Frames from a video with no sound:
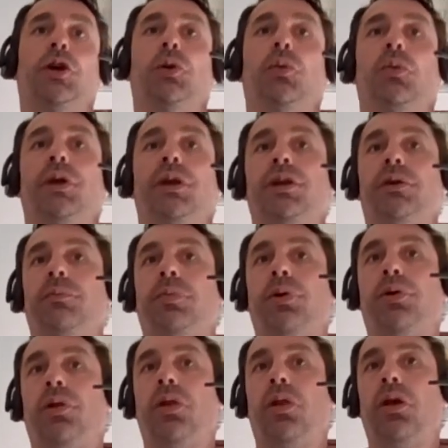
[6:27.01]
We can
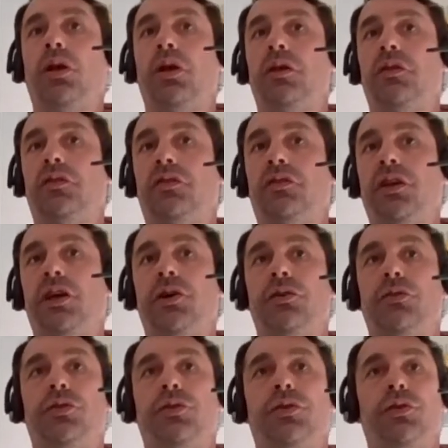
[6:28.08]
pull
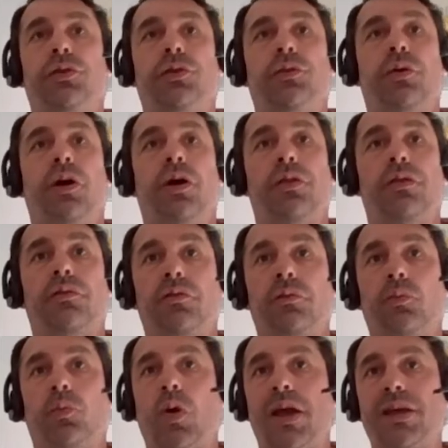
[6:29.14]
CO2 either
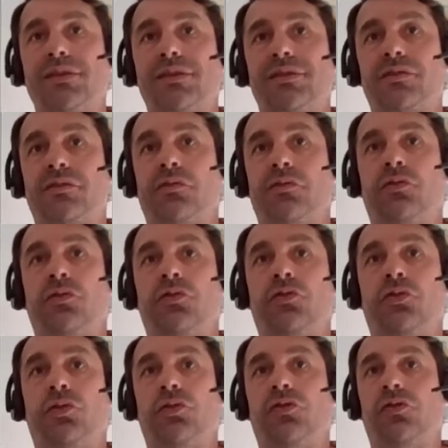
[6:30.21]
from waste
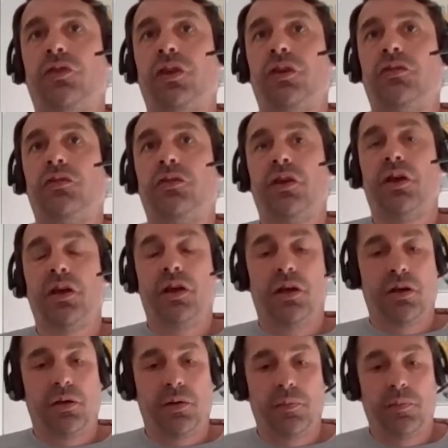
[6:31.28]
sources,
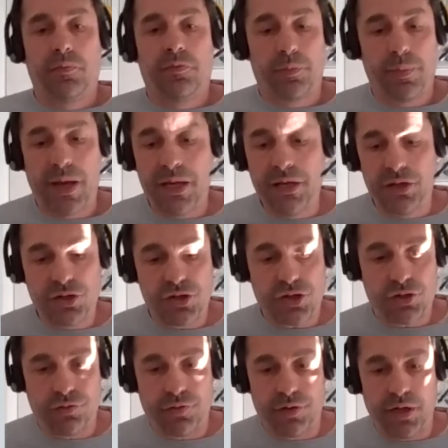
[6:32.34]
from
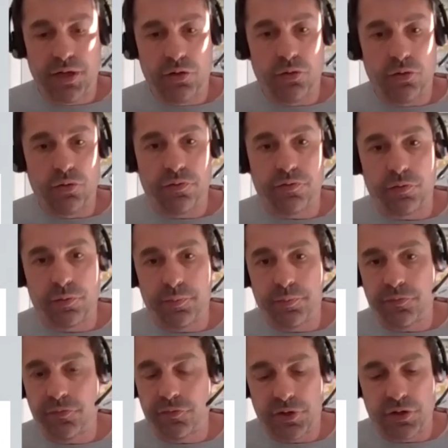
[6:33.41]
industry, or from,
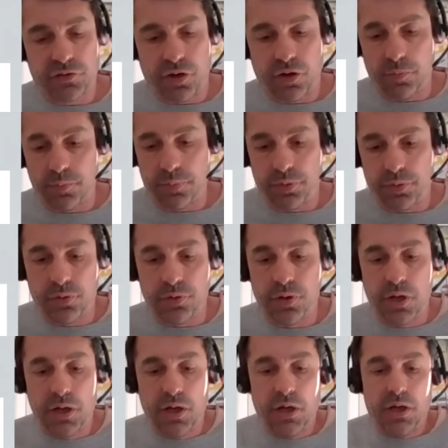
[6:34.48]
for example,
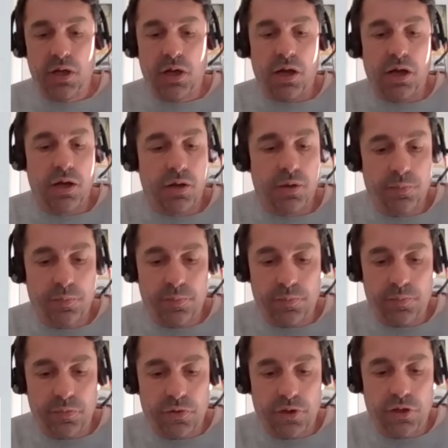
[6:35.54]

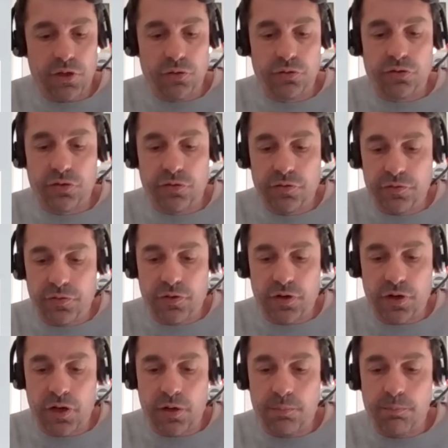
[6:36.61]
the use of
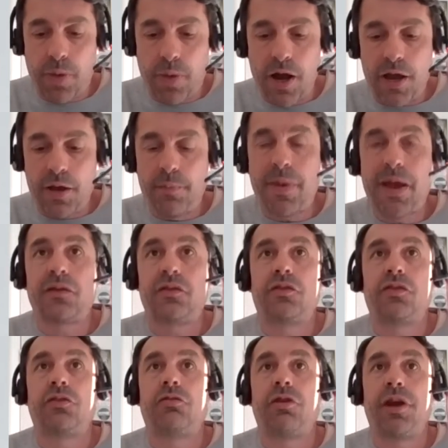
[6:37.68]
biomass
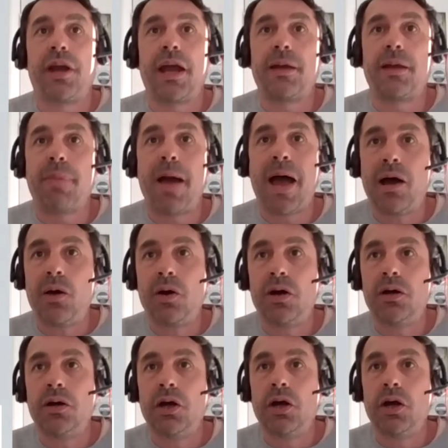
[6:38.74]
to create power.